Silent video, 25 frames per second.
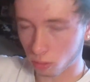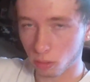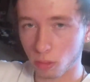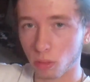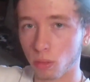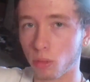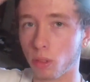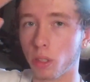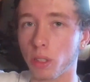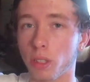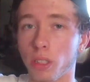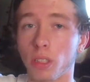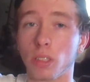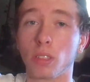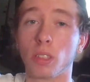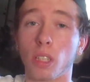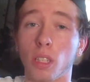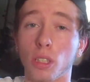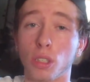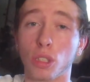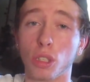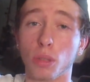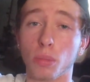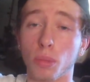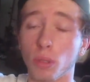we're in the
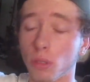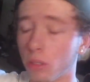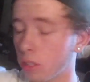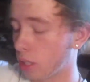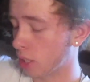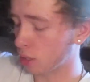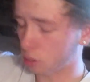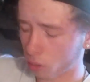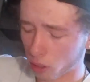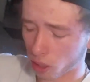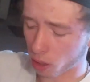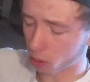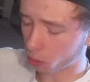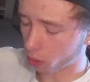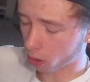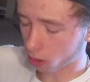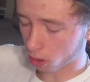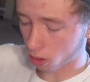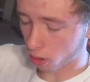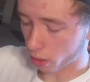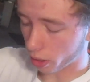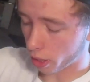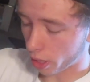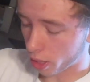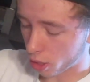Star Tribune. That's why I went
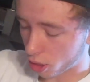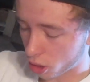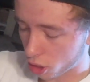to the gas